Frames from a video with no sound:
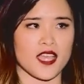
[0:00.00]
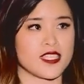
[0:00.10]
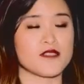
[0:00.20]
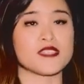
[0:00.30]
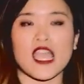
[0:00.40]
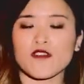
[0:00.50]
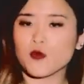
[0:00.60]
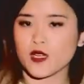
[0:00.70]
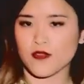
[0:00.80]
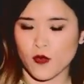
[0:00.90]
gives
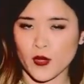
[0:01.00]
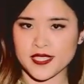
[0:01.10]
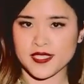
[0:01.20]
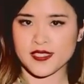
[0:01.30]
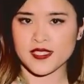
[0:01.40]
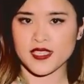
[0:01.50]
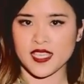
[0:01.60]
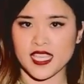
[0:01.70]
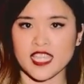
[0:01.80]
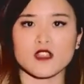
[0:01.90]
everyone a voice,
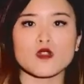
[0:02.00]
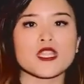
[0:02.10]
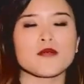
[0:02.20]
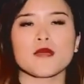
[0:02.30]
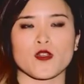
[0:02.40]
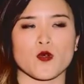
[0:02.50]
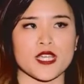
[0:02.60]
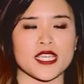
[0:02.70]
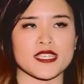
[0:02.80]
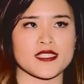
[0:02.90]
including
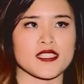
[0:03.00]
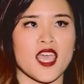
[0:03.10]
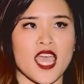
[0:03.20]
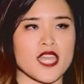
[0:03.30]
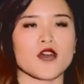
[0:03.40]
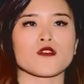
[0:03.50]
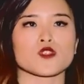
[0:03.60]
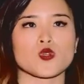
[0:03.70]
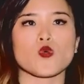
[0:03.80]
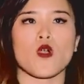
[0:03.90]
minorities and
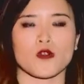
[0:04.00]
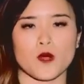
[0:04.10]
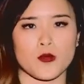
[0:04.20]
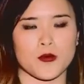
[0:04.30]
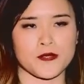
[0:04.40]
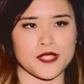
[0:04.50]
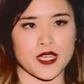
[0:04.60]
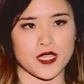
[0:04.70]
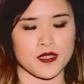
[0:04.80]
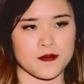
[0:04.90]
others who aren't well
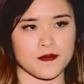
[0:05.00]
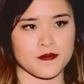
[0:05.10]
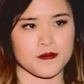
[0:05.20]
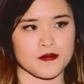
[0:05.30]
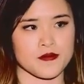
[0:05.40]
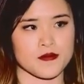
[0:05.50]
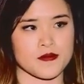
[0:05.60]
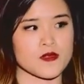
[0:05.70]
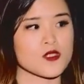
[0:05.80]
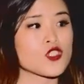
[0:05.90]
represented.
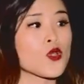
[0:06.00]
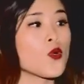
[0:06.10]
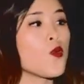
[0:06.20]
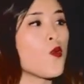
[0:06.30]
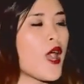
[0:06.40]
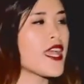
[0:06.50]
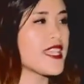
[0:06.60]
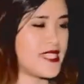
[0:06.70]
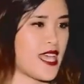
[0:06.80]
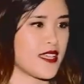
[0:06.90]
So why
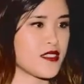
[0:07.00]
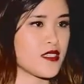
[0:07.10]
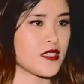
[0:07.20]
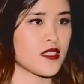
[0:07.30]
is that?